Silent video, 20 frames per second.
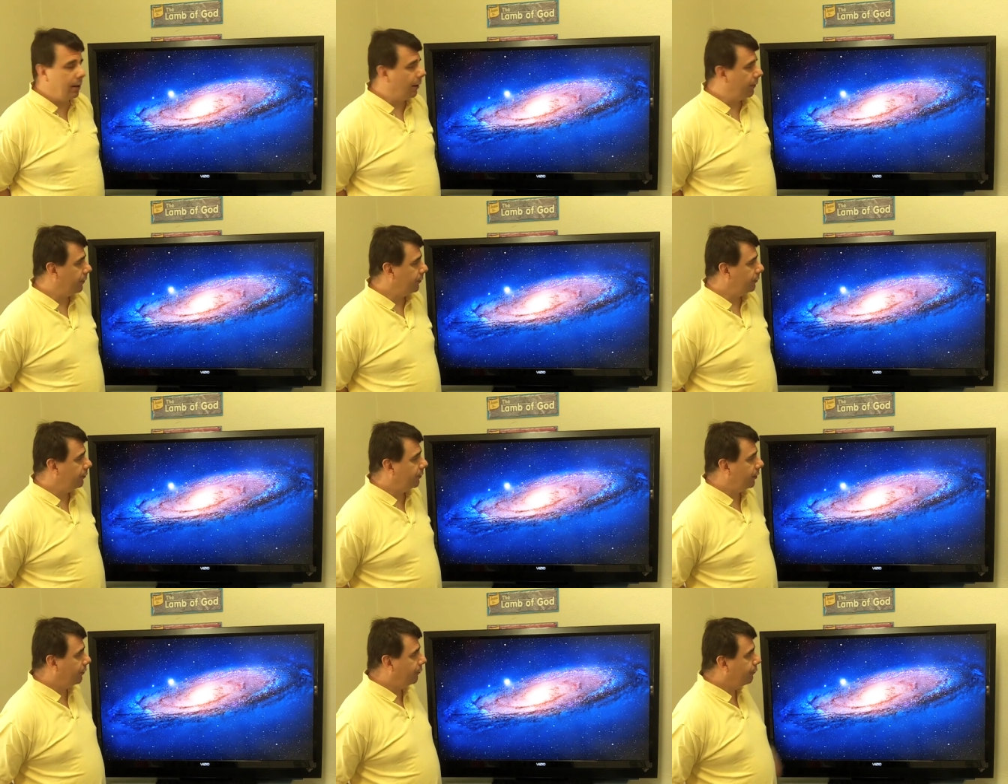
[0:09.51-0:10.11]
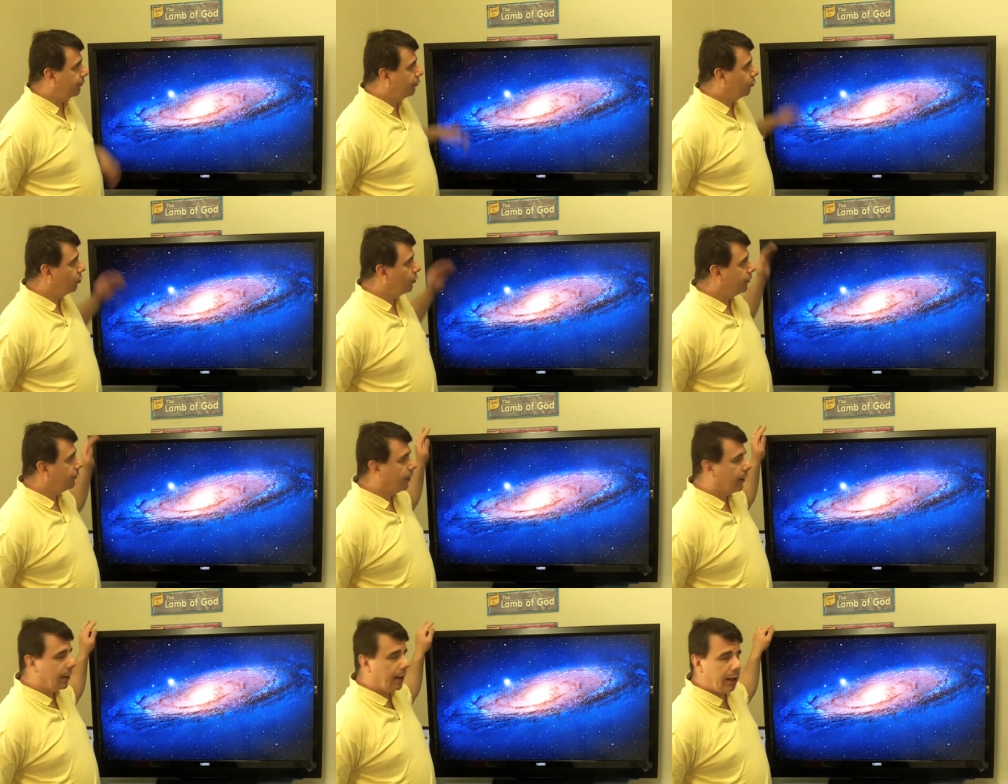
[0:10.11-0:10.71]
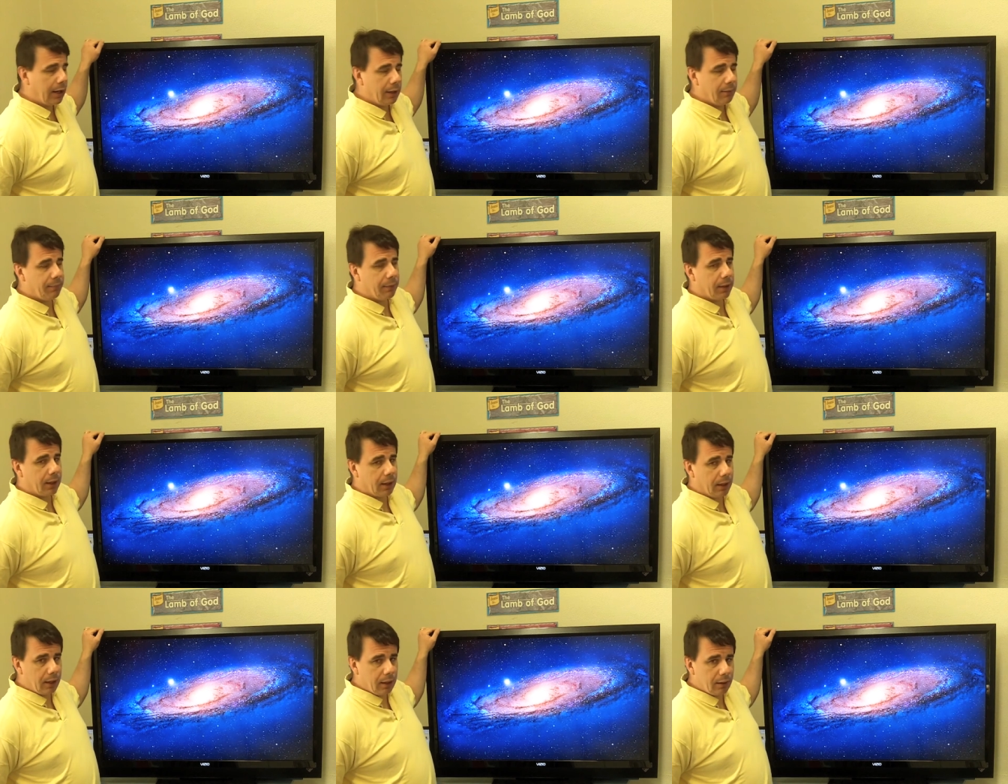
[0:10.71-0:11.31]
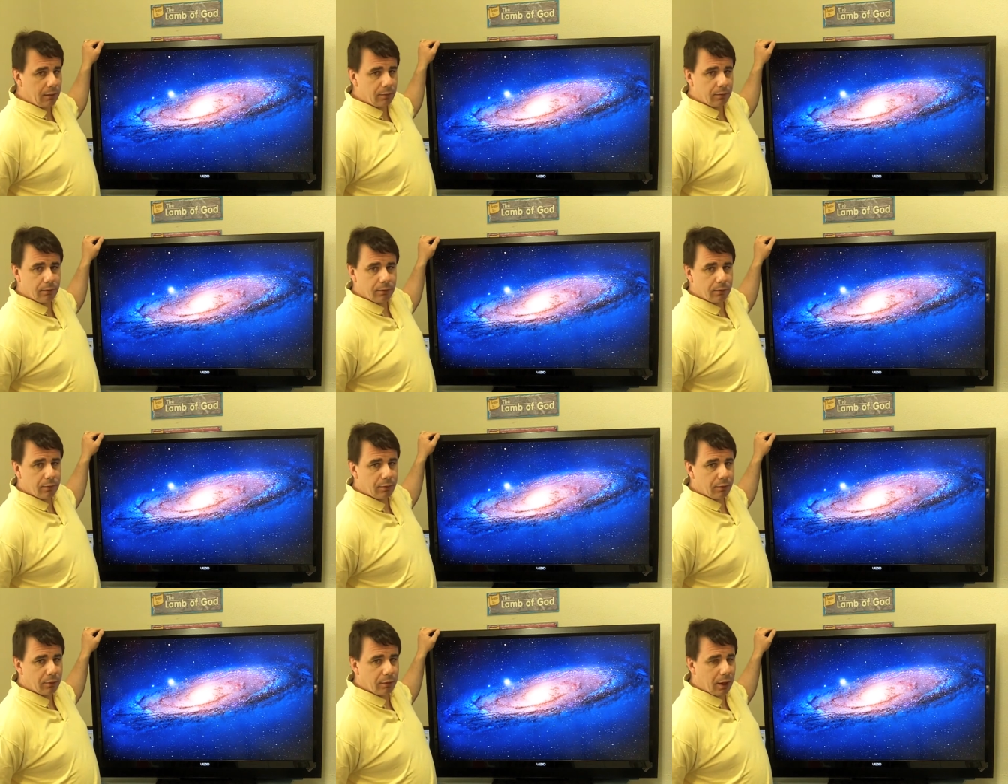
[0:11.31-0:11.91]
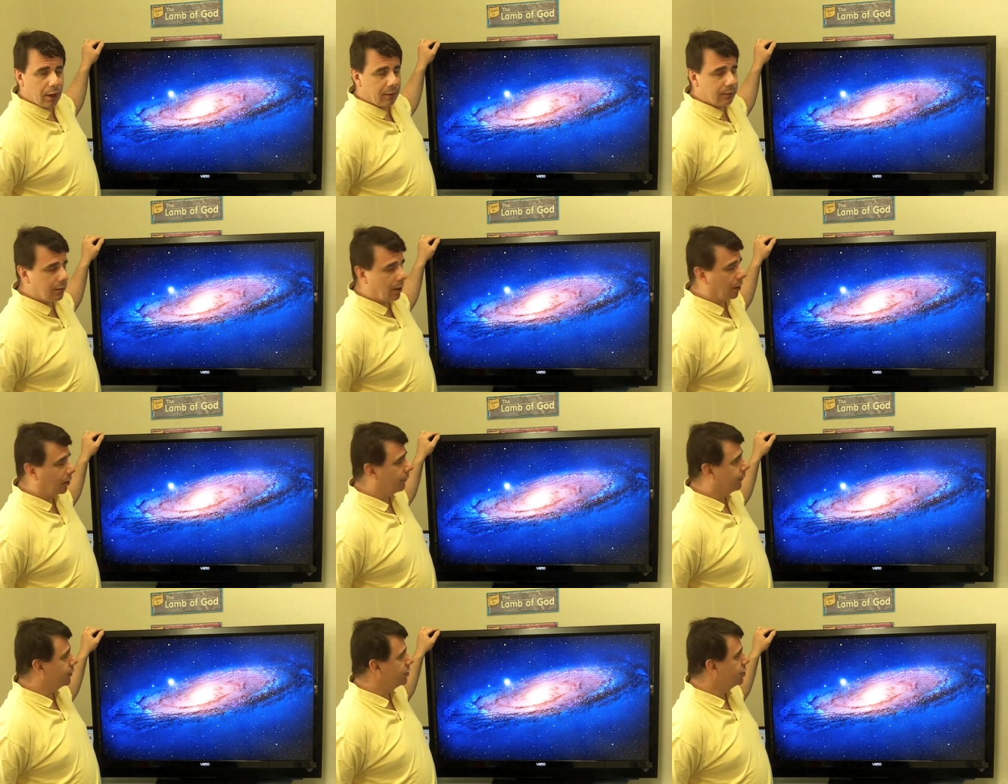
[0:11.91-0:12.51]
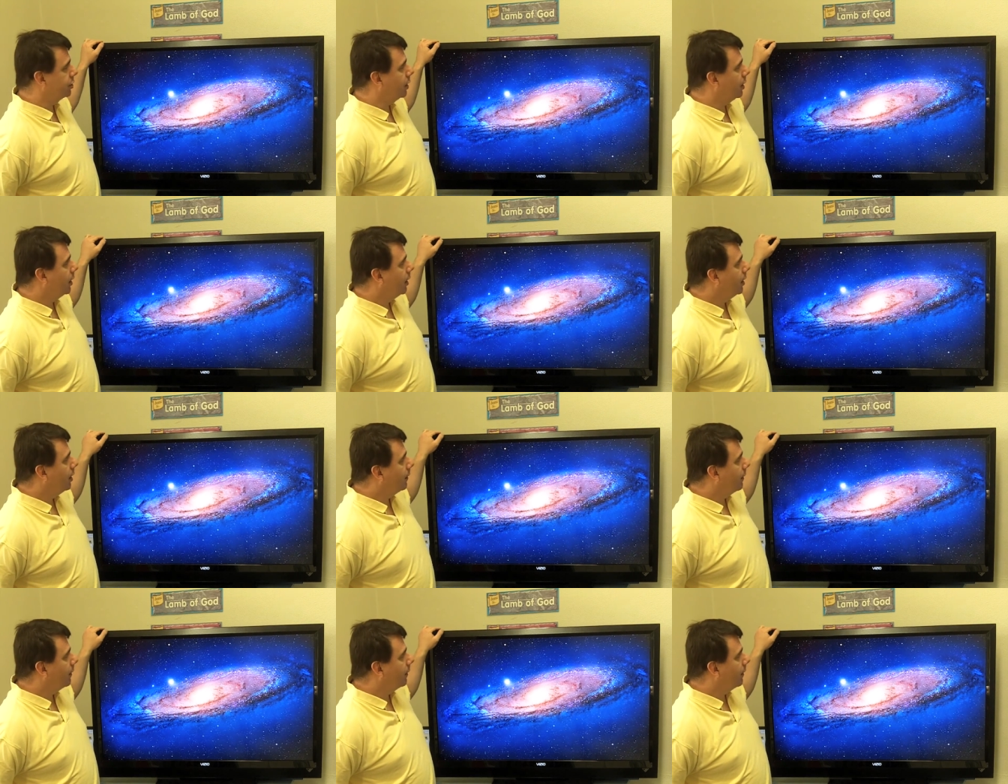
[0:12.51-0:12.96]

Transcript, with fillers: Now this is a full 1080p uh, television.